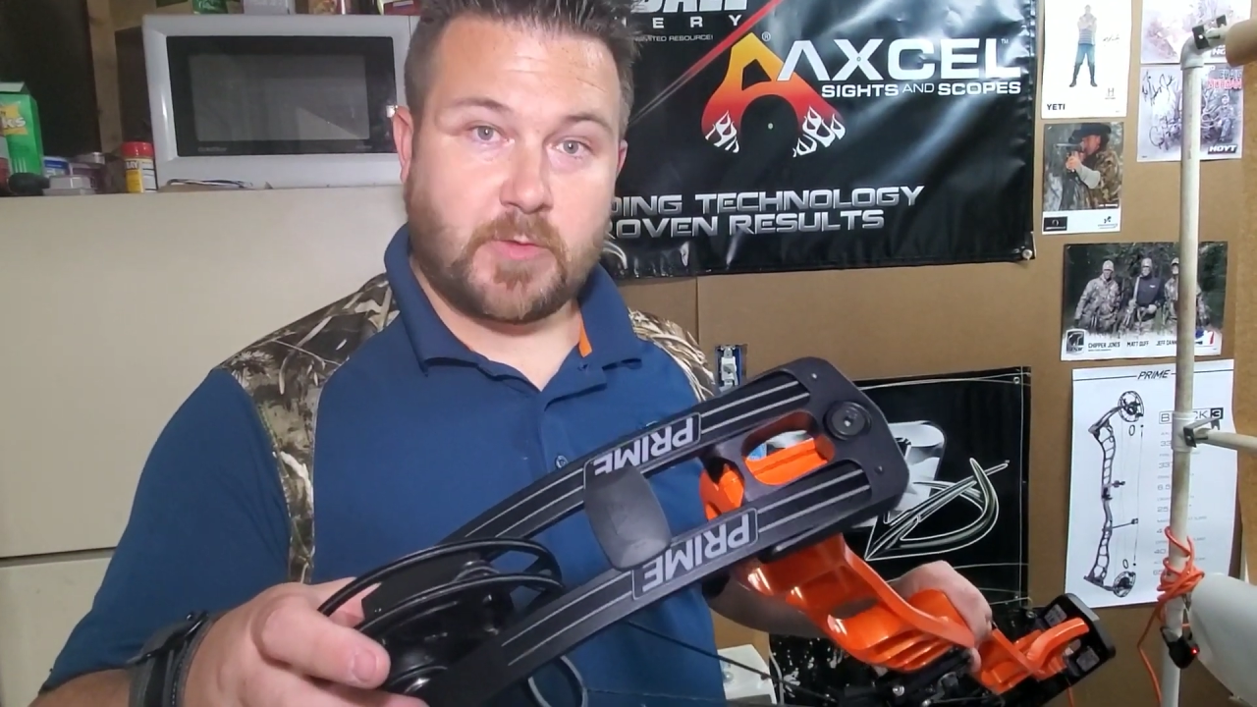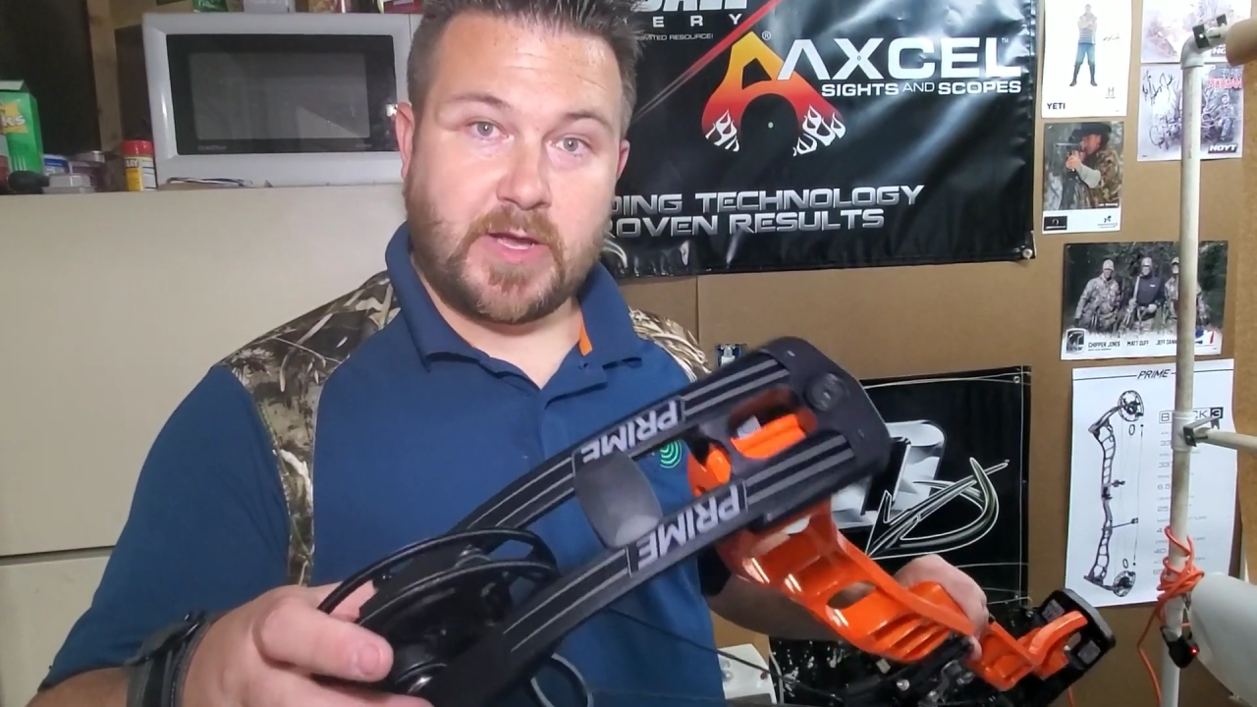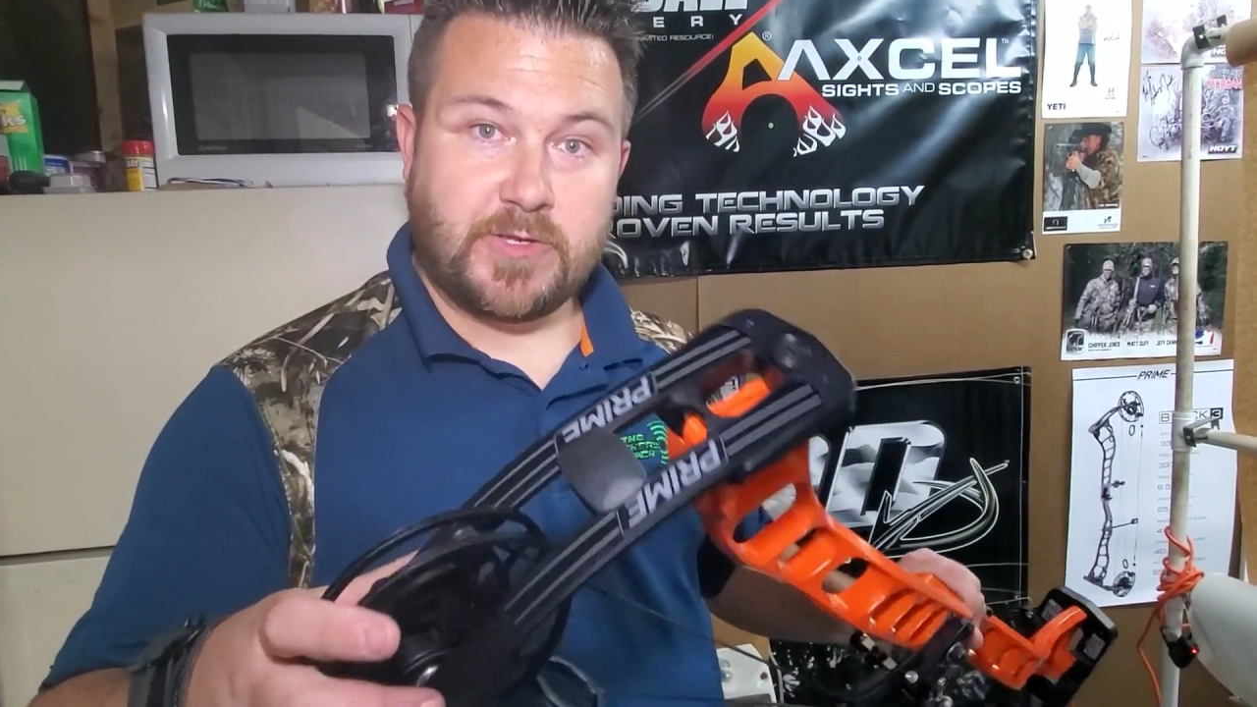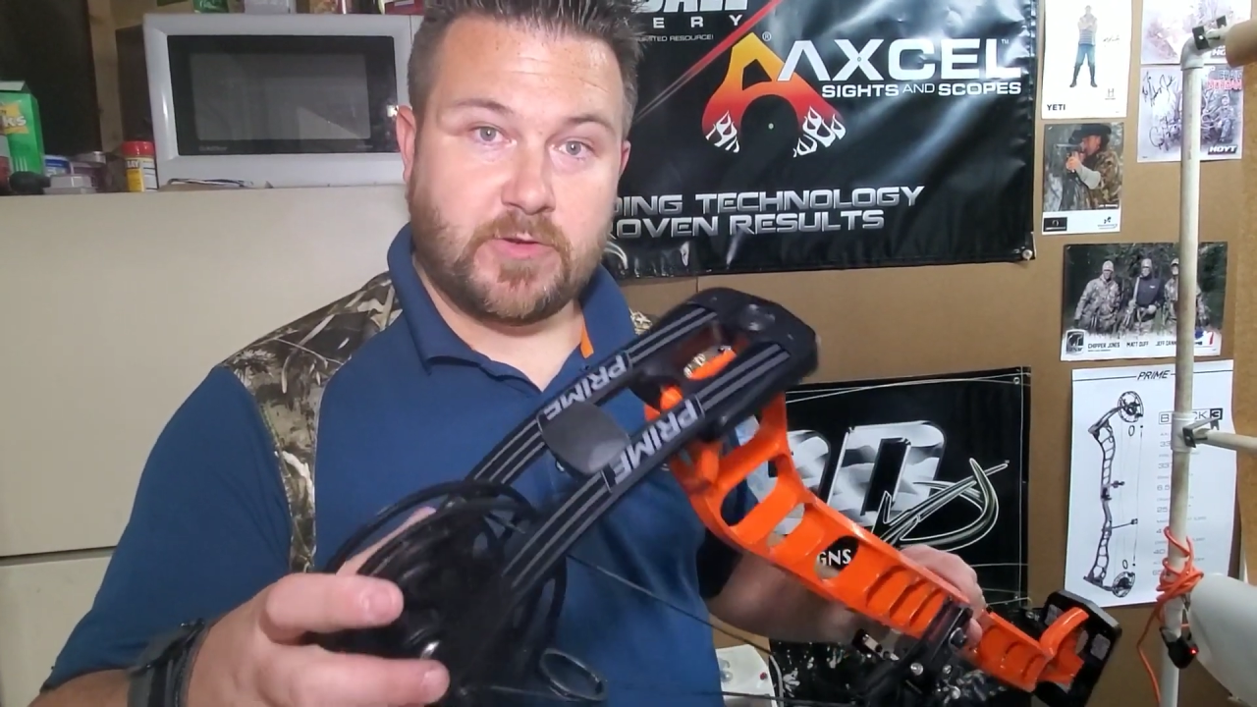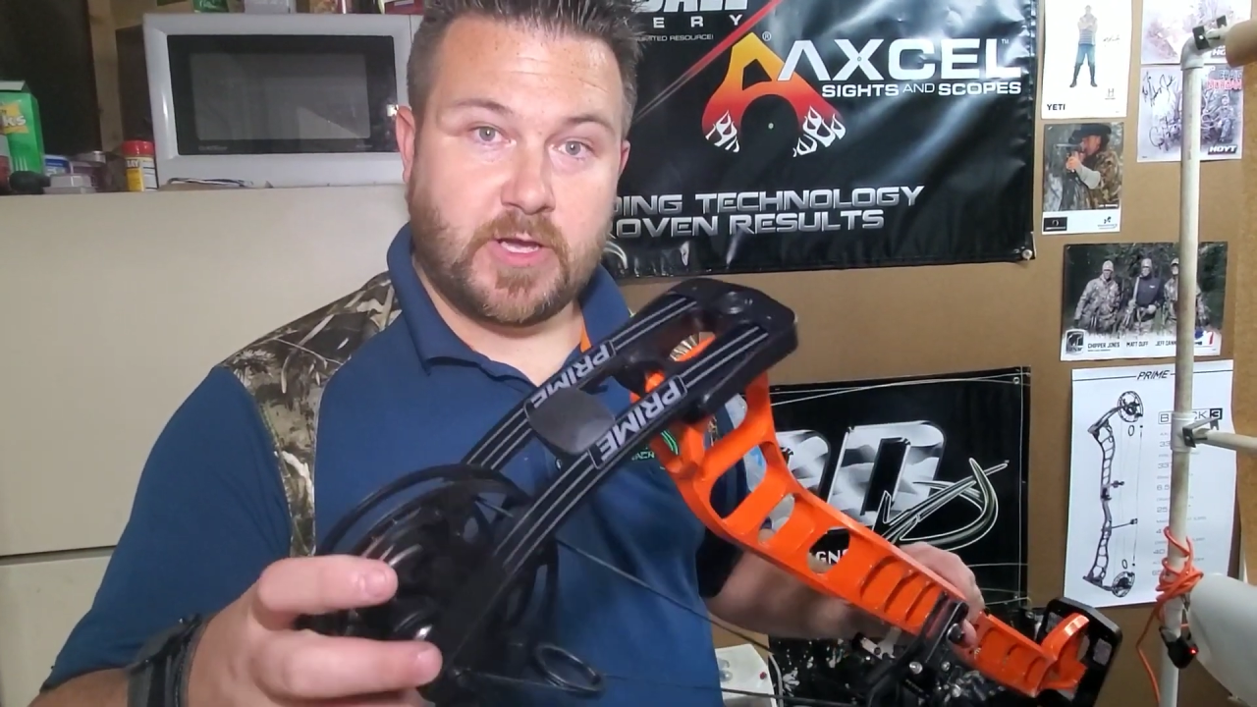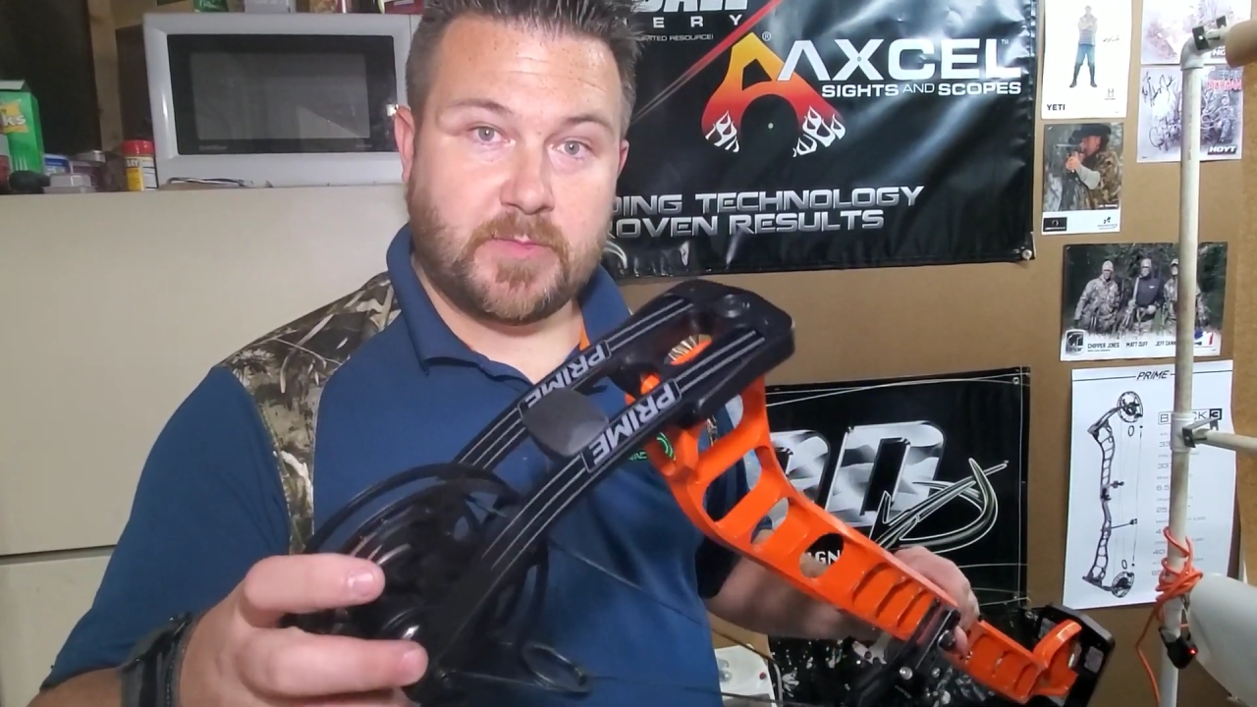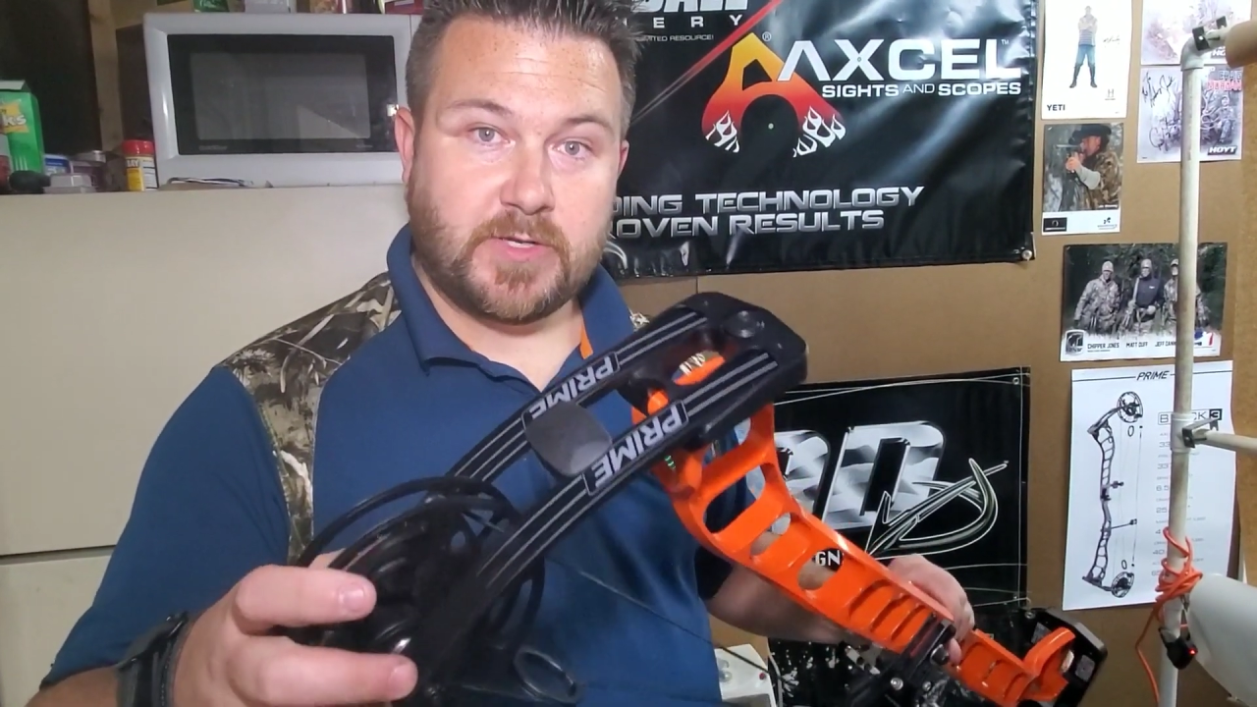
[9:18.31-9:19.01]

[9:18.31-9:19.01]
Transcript: about you coming